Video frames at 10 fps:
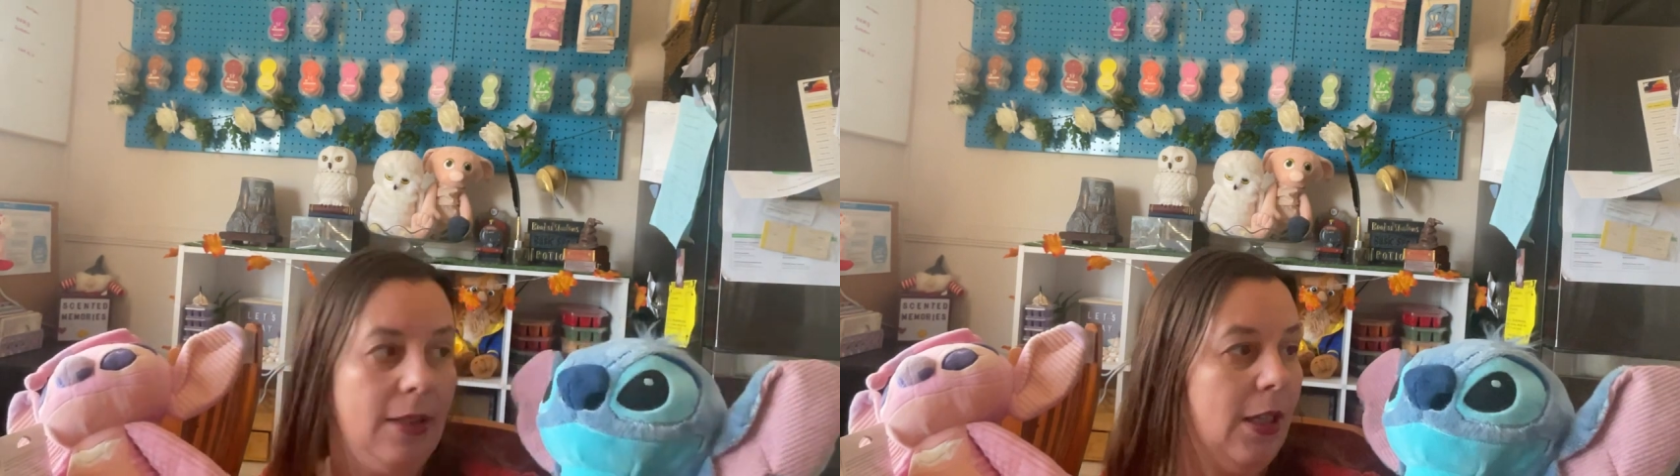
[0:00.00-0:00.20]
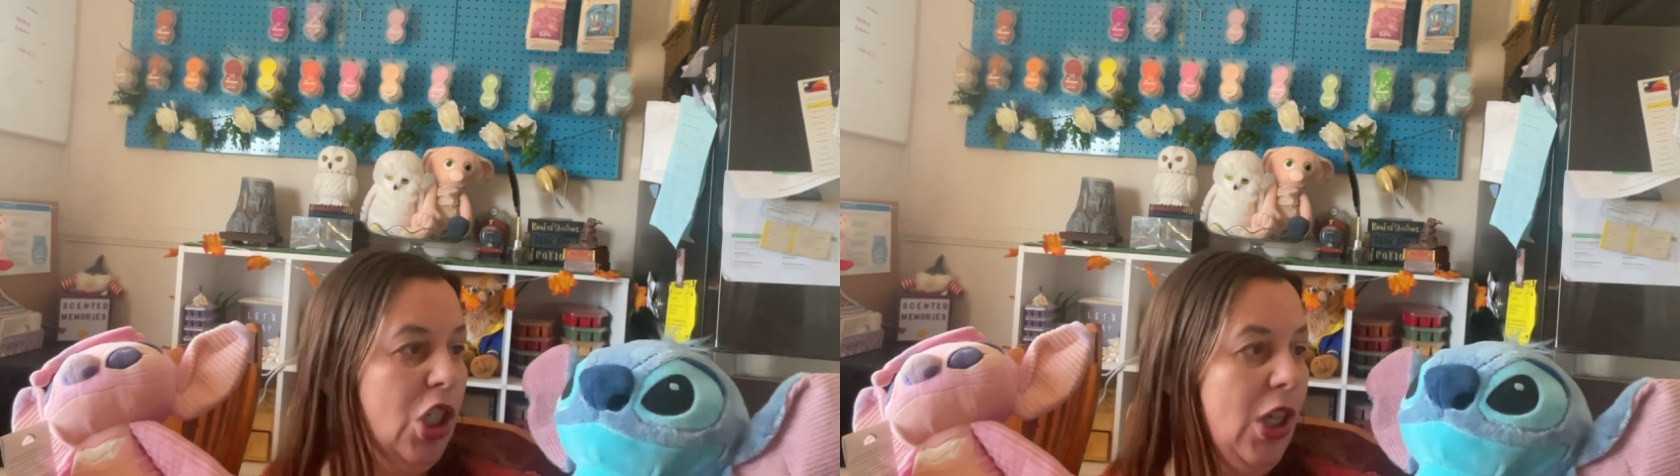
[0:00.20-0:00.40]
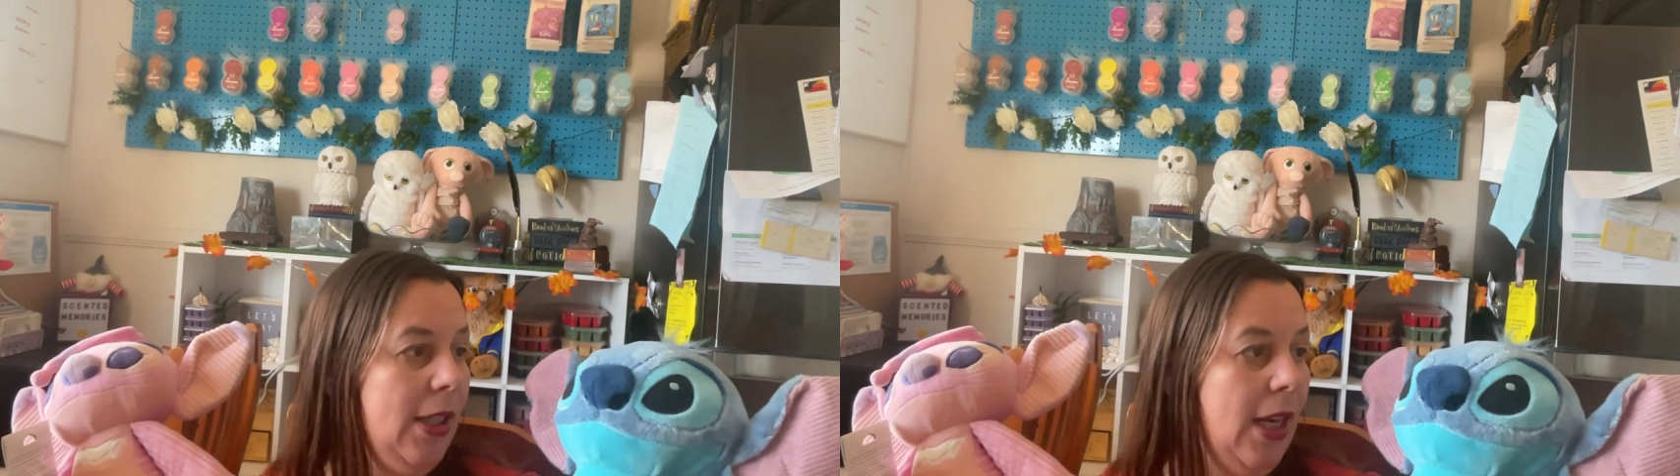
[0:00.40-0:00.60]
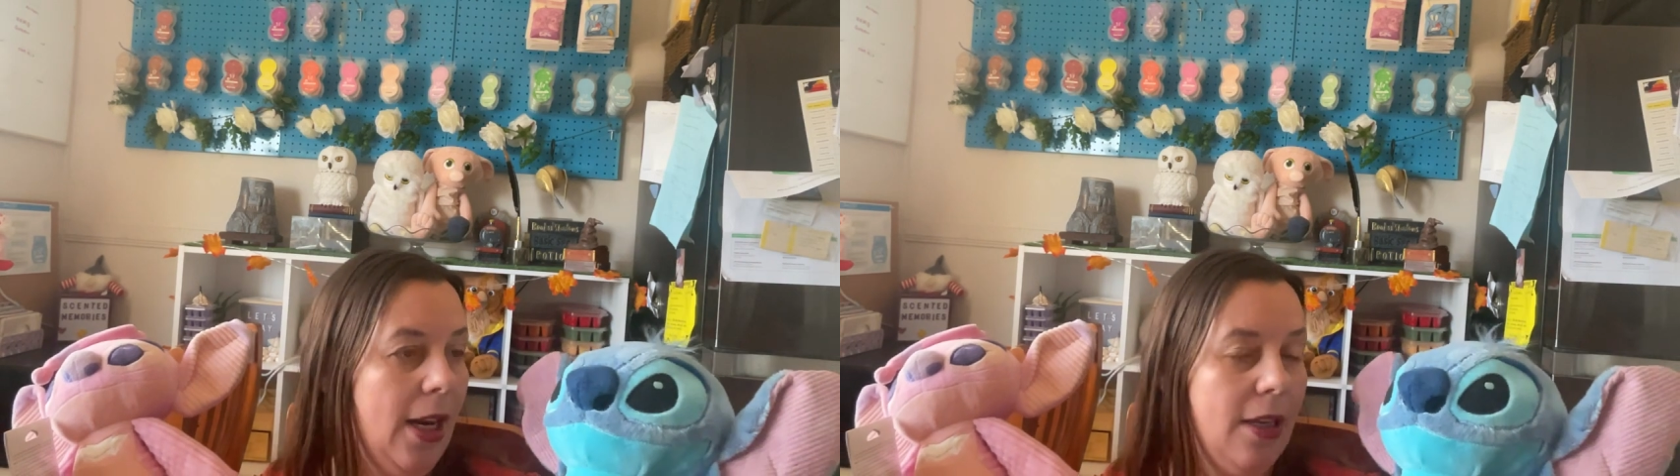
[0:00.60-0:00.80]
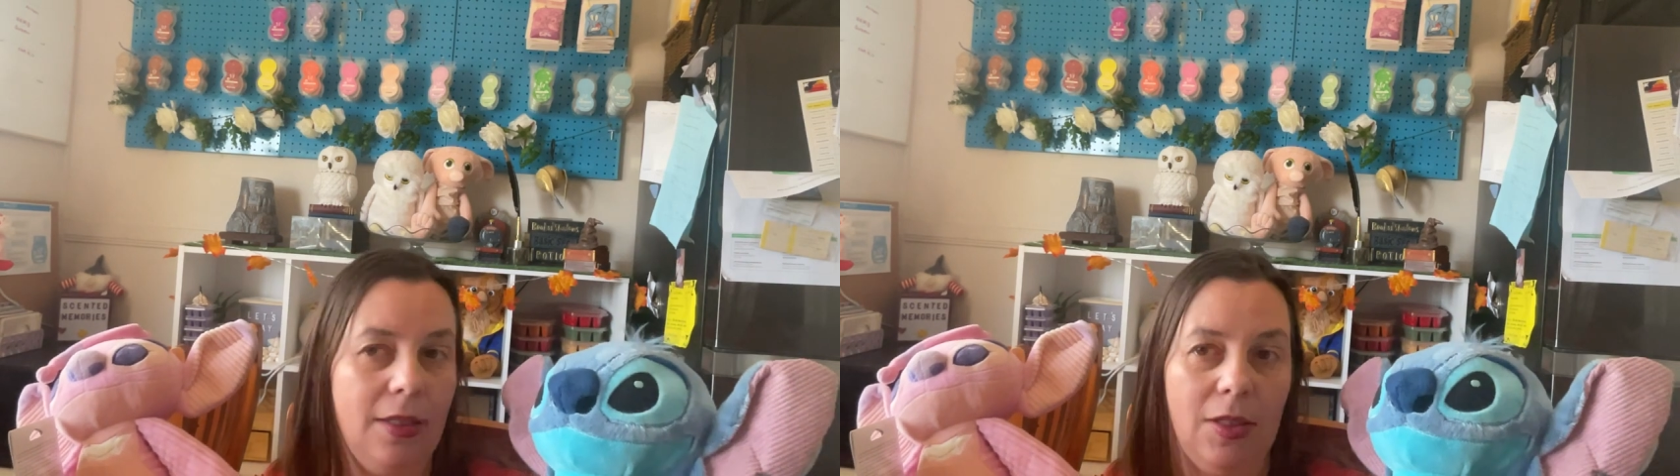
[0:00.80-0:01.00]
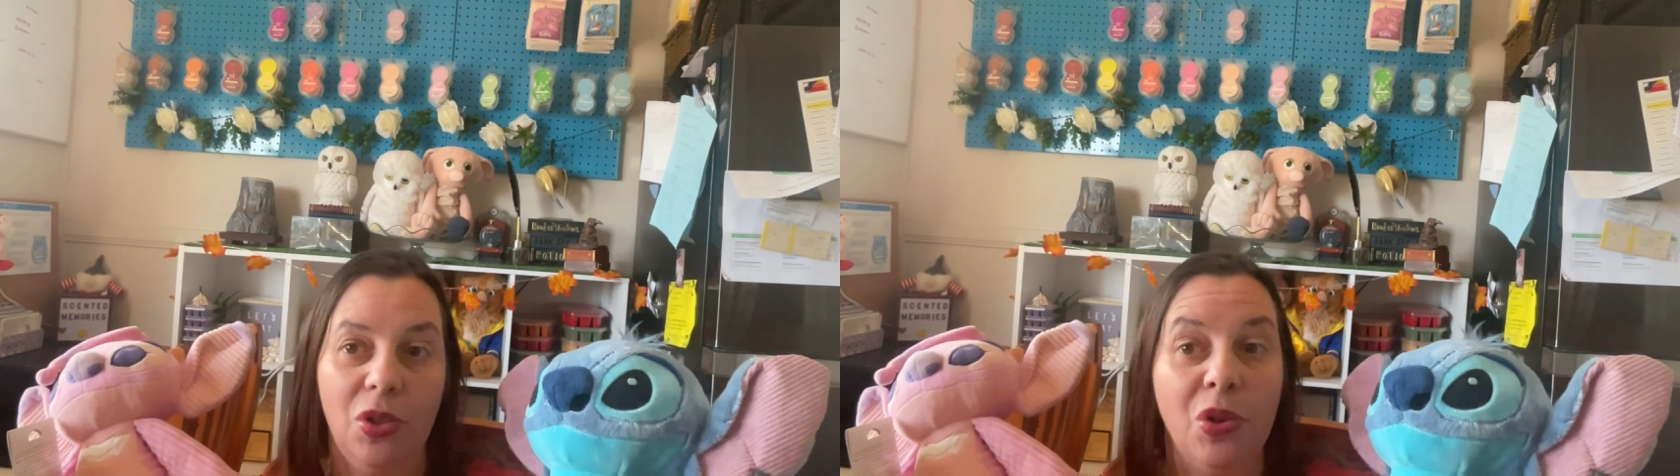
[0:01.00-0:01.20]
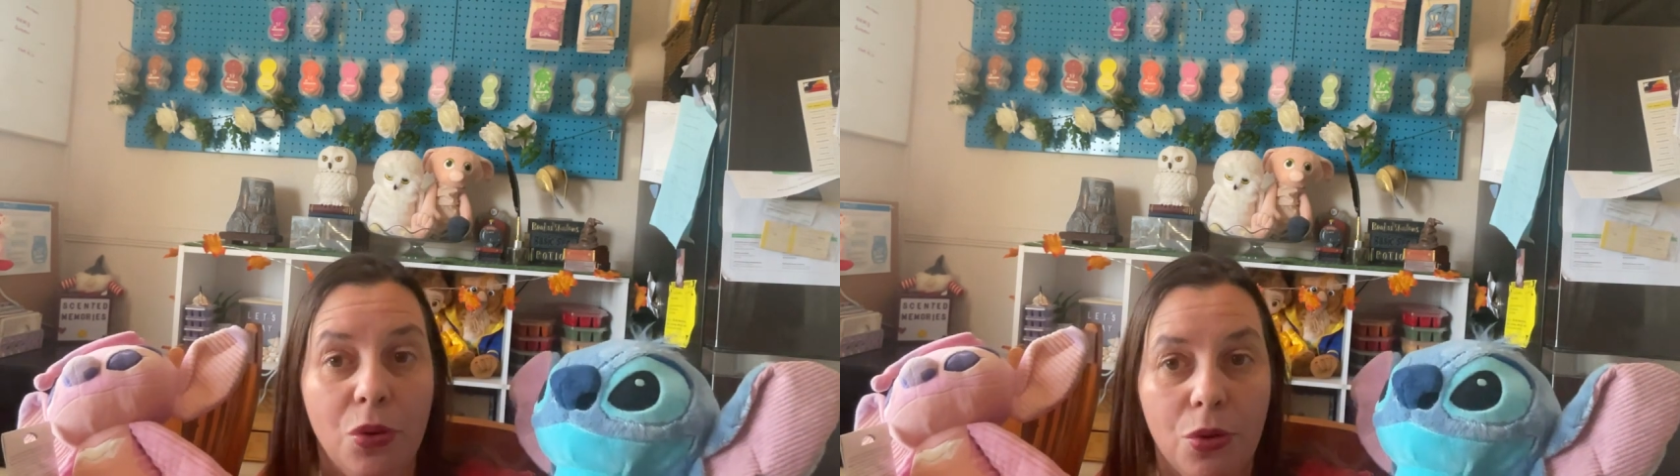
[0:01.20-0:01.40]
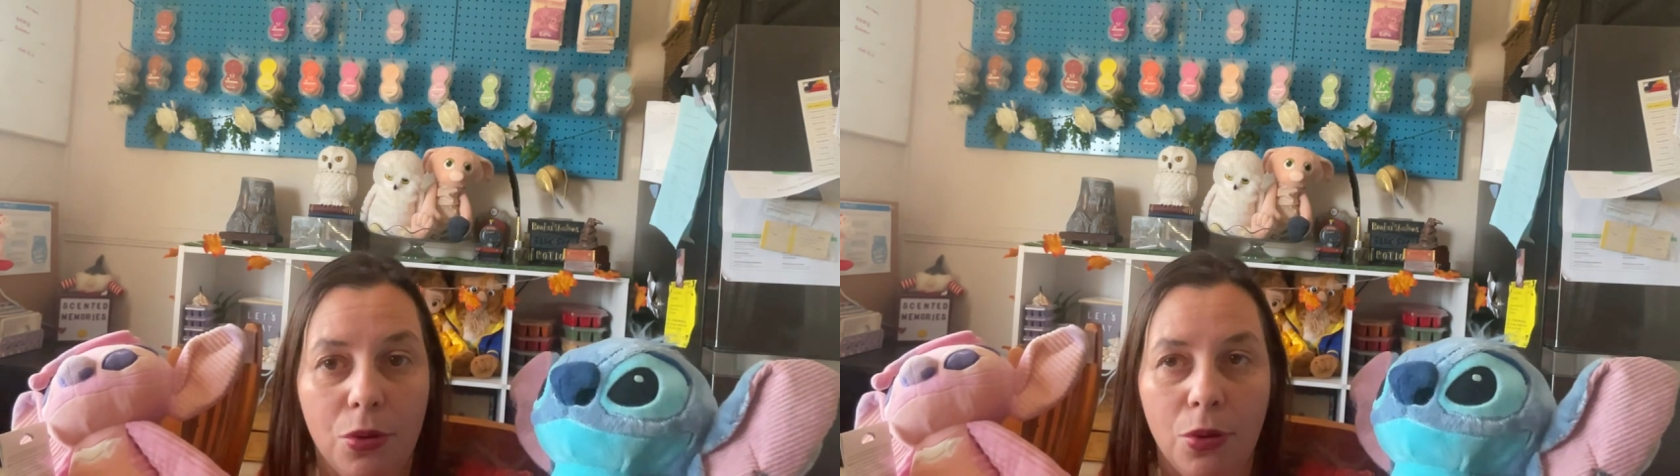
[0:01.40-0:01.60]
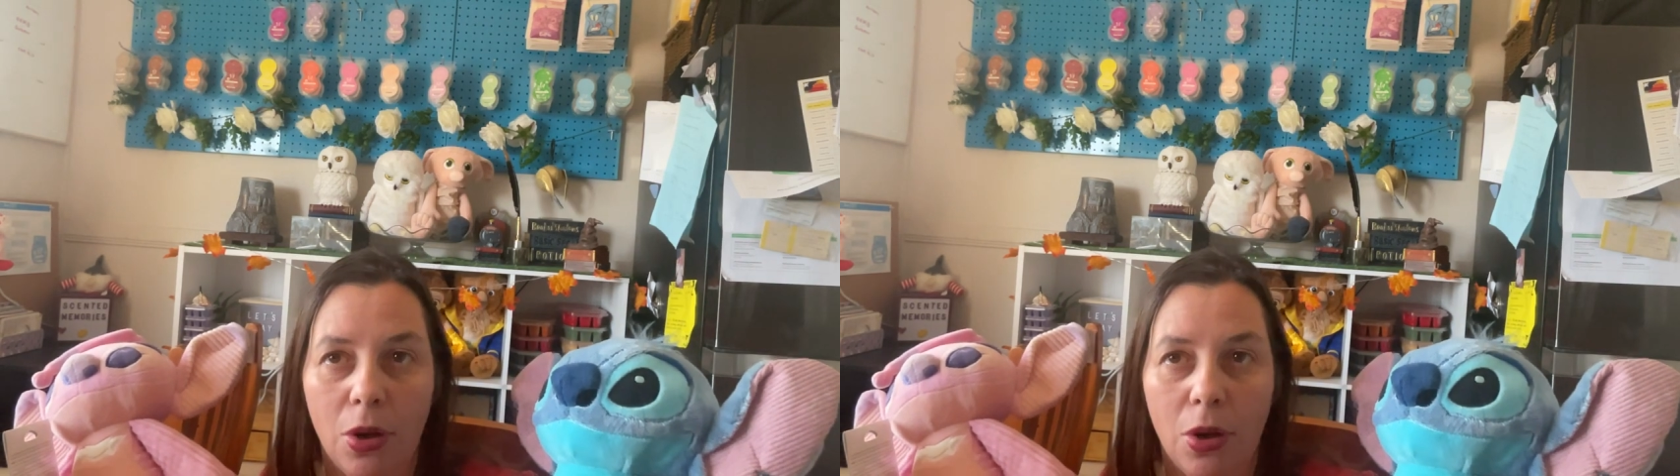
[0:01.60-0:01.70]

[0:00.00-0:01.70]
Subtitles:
and she tends to